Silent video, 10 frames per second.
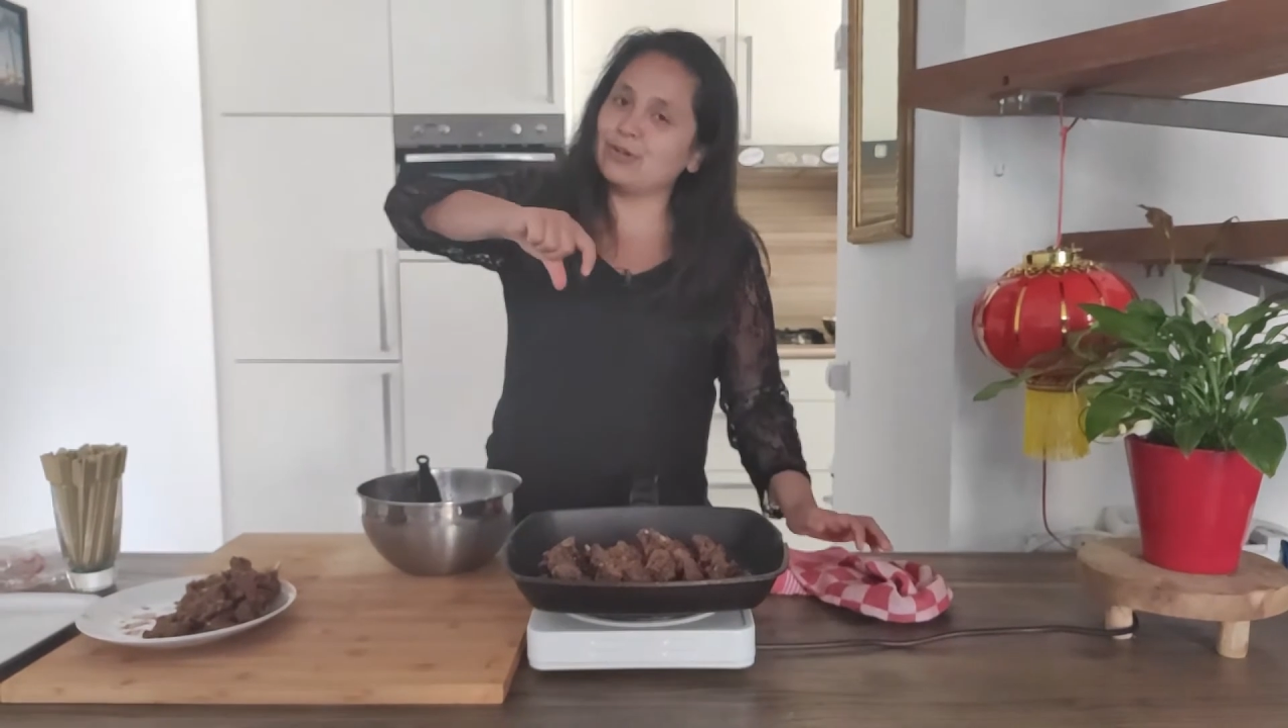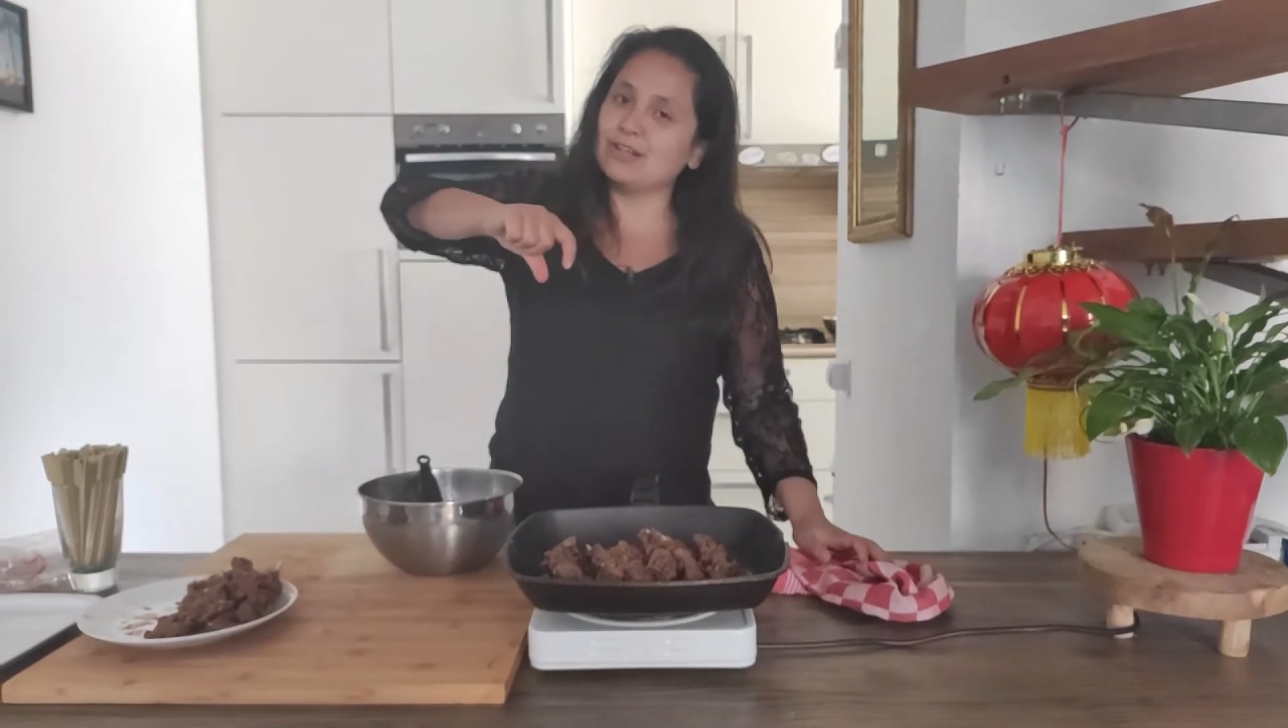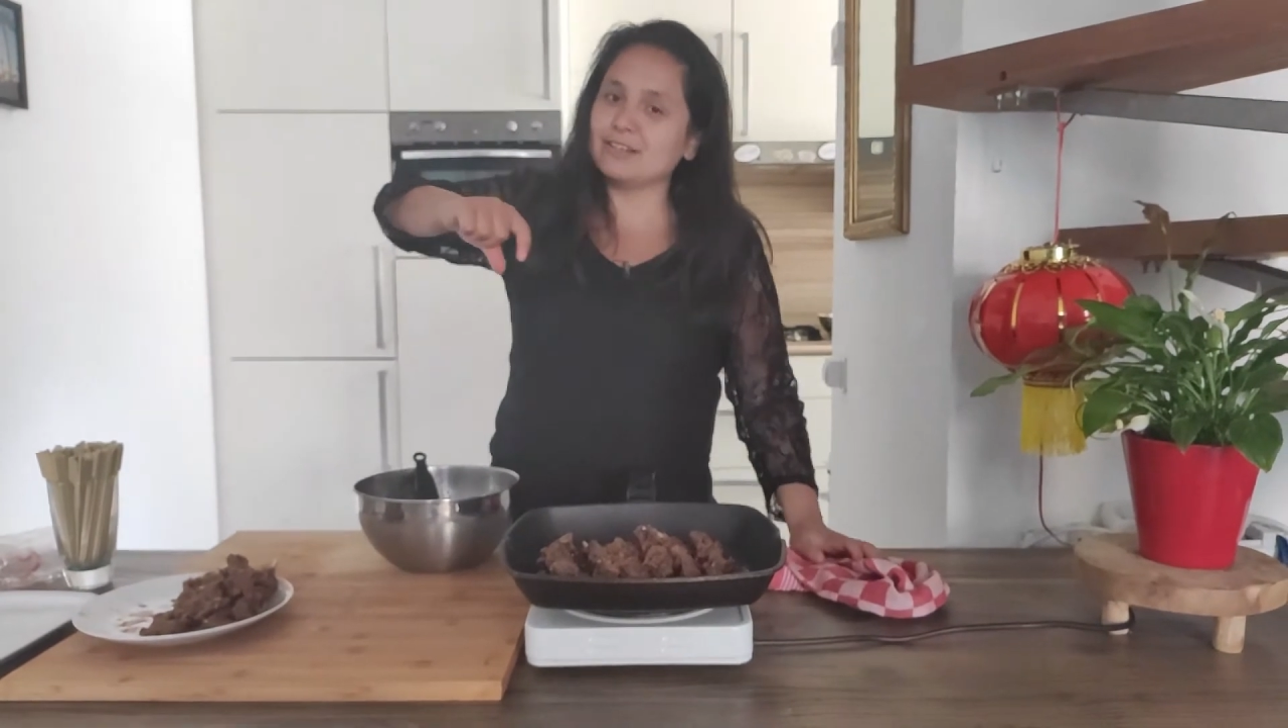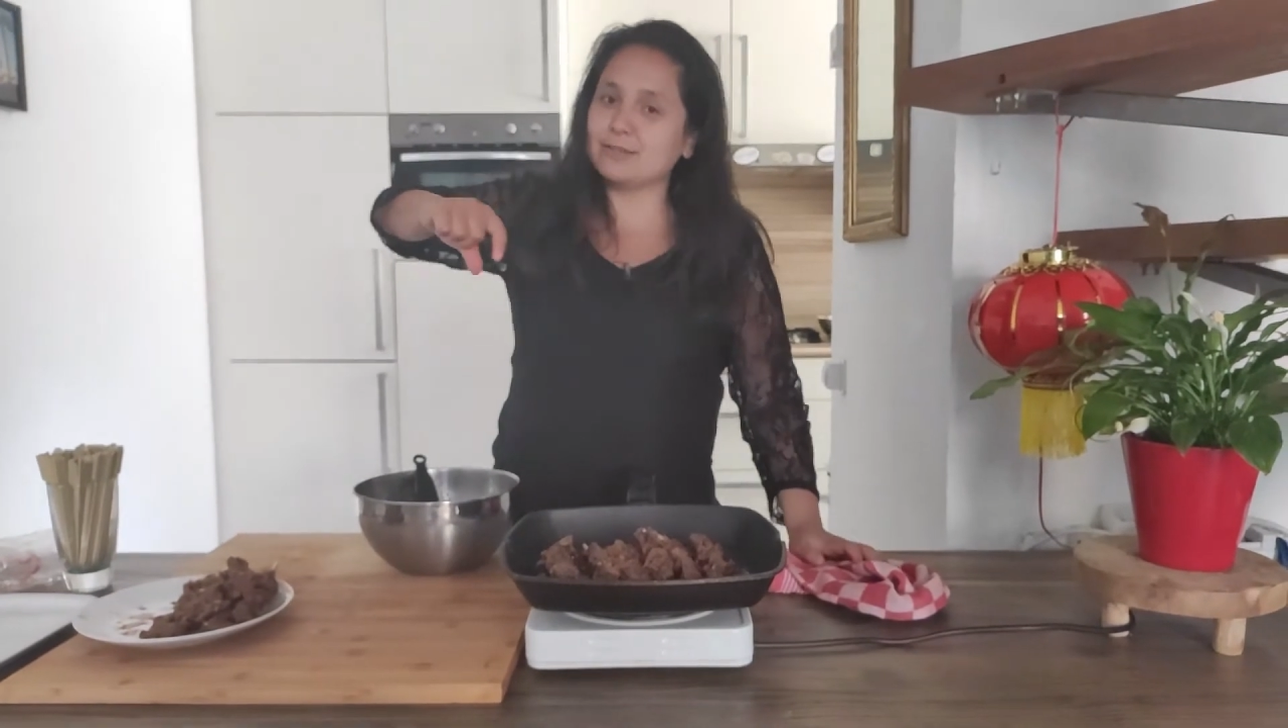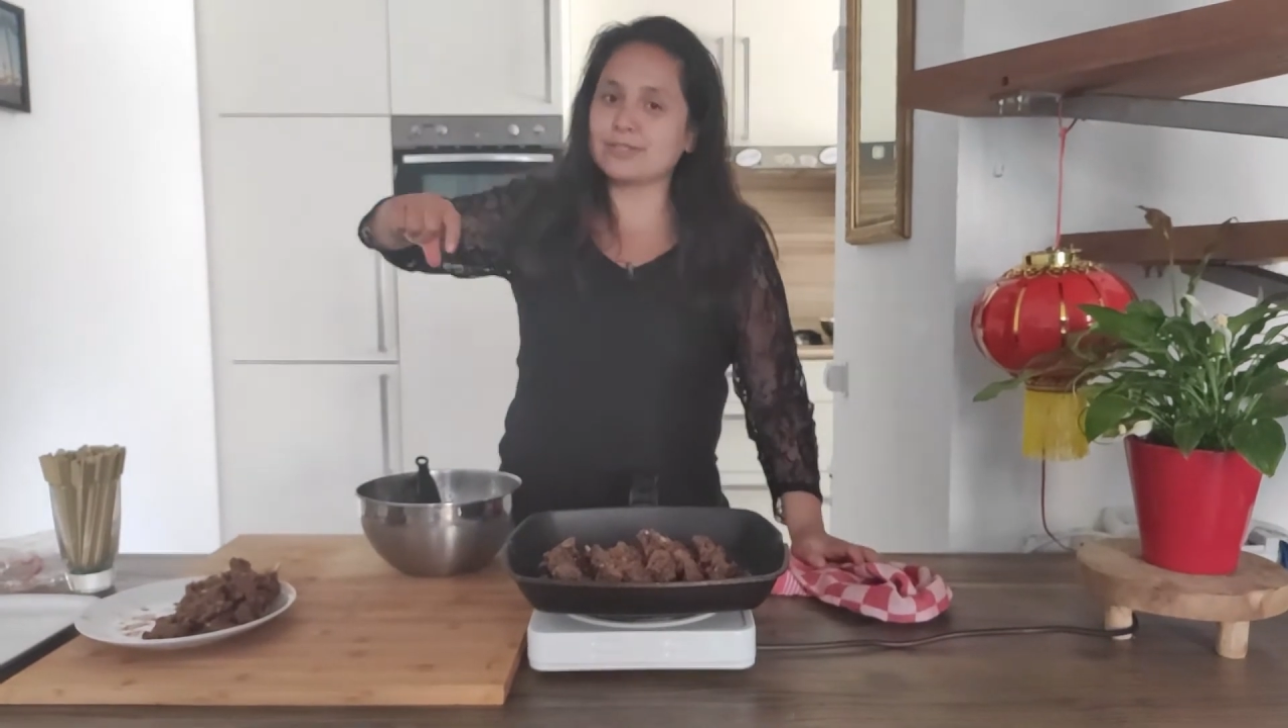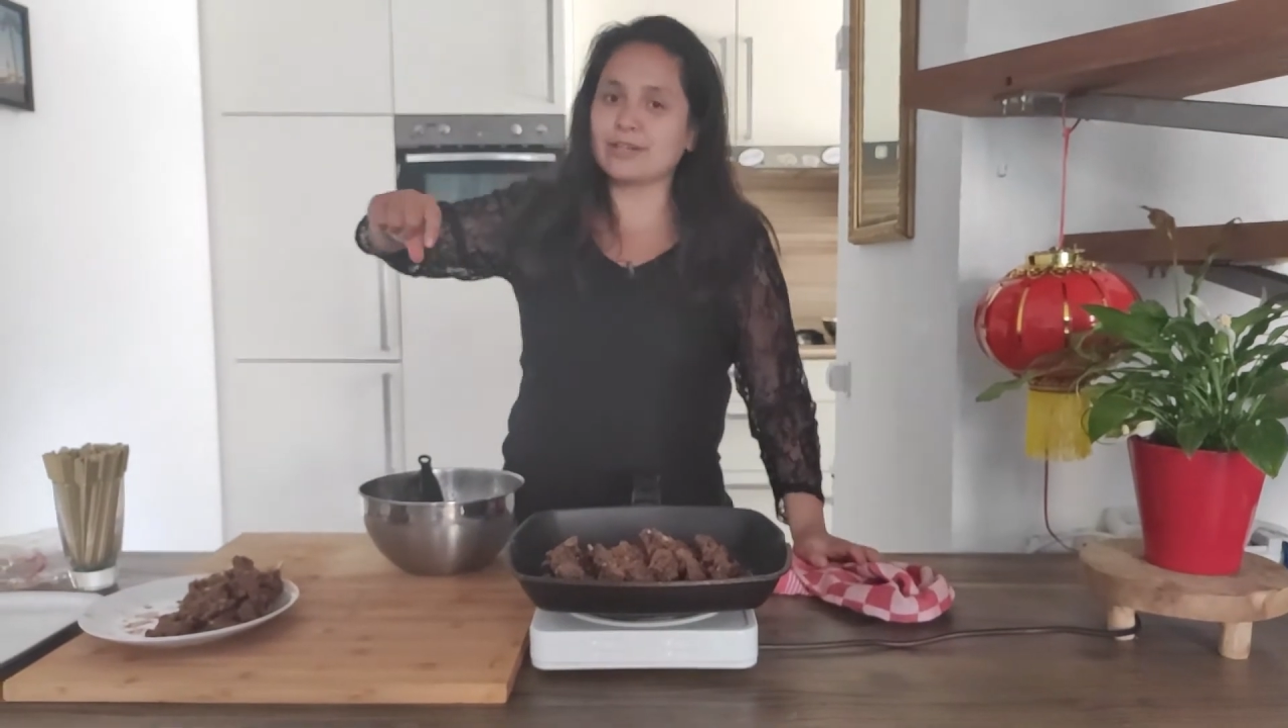put a little